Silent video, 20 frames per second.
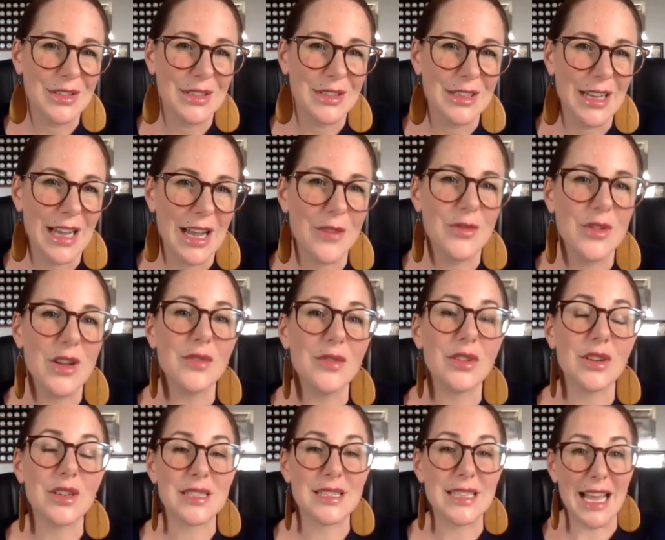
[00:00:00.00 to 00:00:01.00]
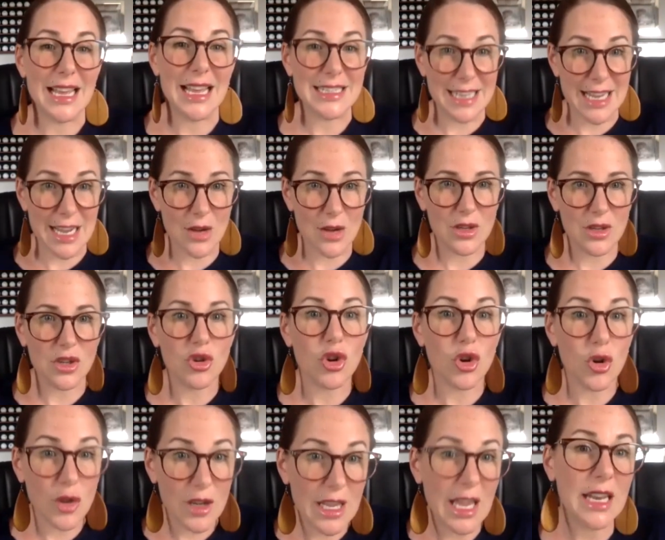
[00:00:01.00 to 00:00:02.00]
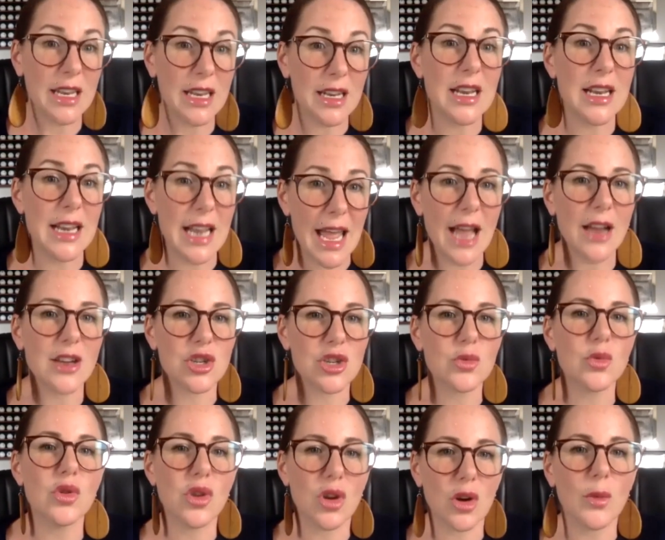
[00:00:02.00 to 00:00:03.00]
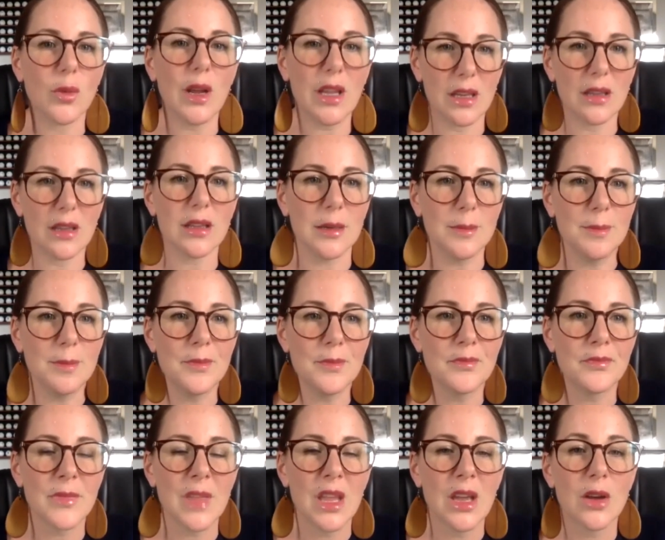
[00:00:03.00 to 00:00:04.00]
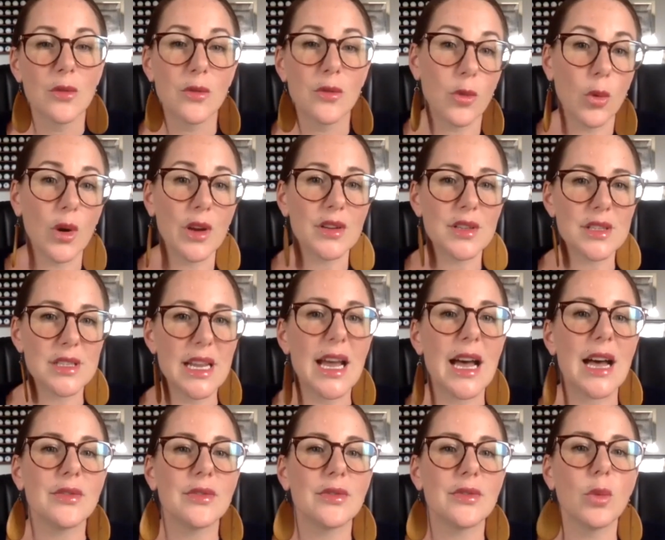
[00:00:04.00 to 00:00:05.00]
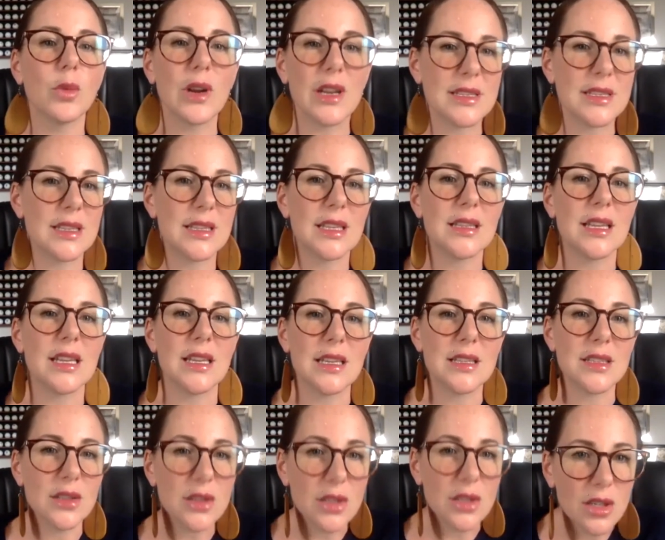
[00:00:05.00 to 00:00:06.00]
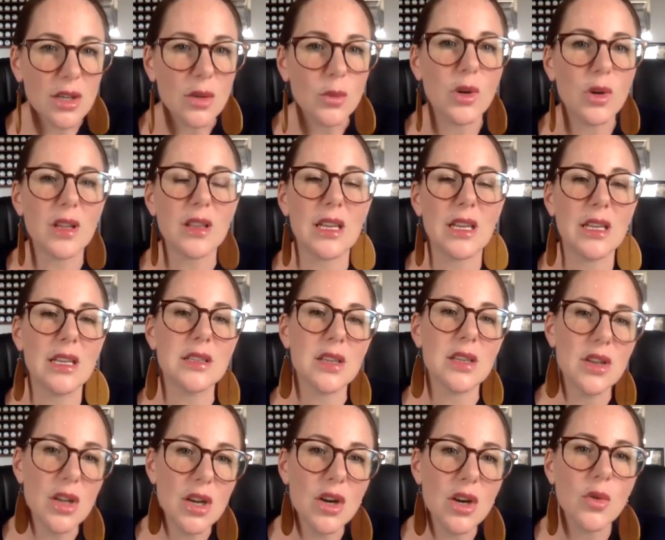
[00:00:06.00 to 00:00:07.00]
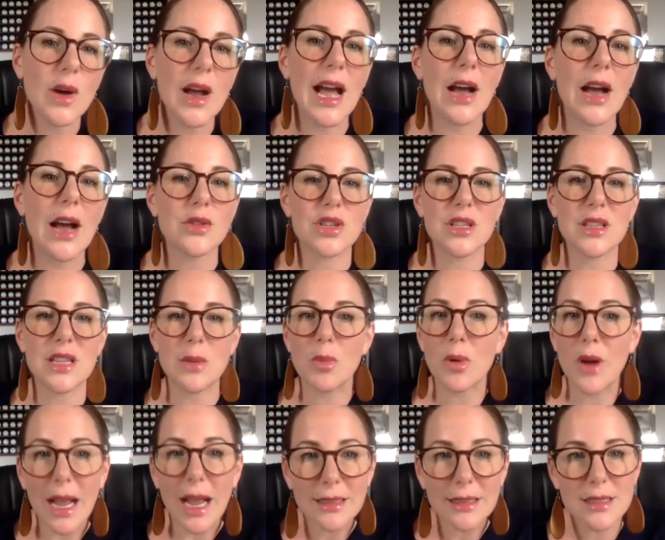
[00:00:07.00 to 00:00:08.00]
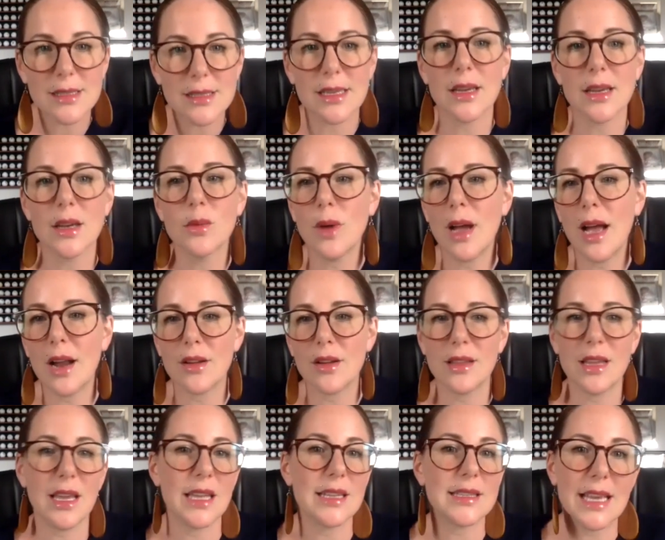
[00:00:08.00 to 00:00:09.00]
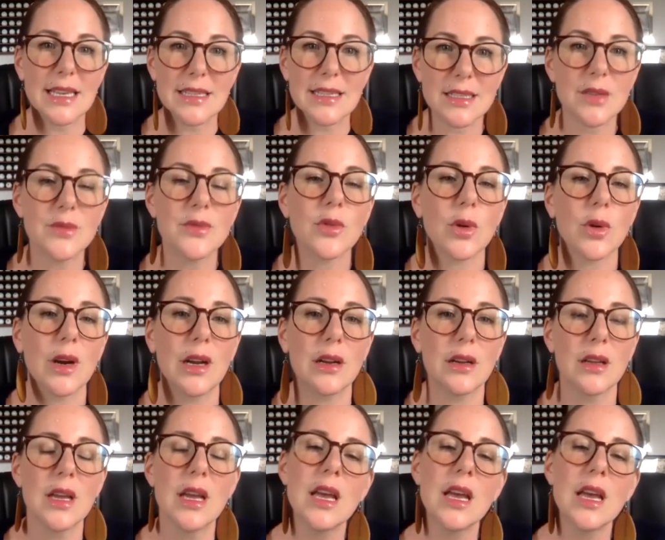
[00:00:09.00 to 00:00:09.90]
Have you ever sat down and created an actual curriculum for your staff? What is it that they need to learn? What do they need to know? How should they practice it? How do they get tested for it?